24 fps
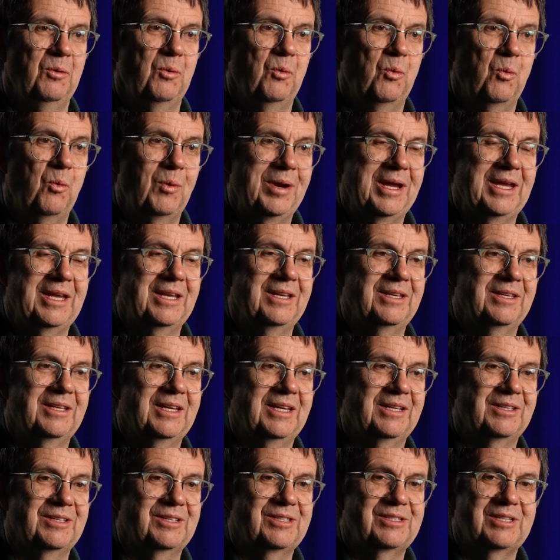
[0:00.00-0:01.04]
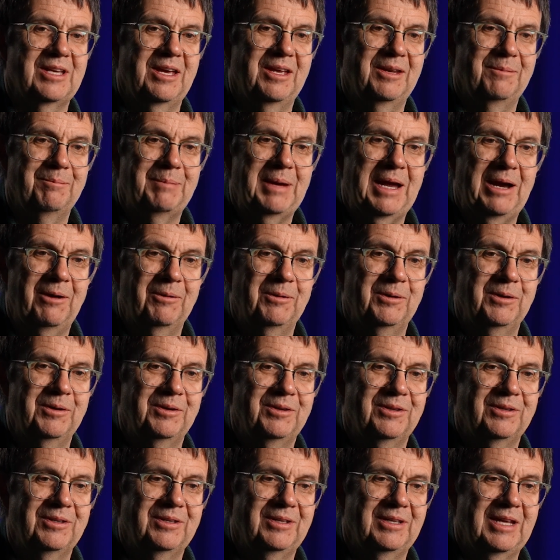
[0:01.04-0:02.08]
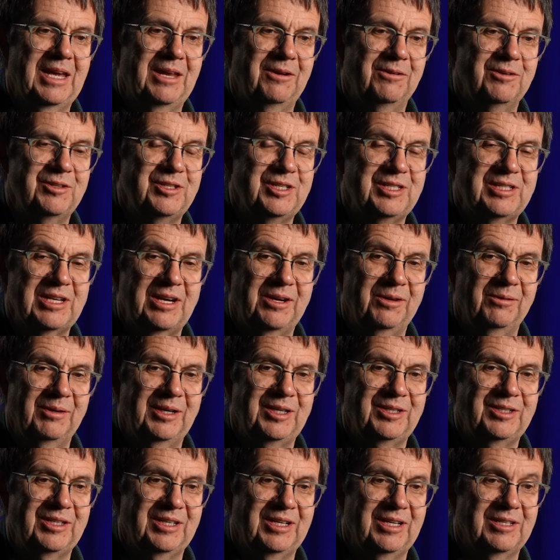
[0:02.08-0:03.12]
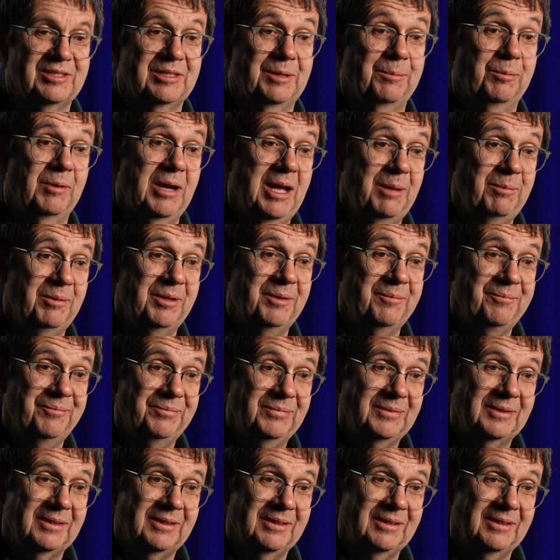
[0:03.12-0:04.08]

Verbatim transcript: wind and sun-powered energy generation is a problem.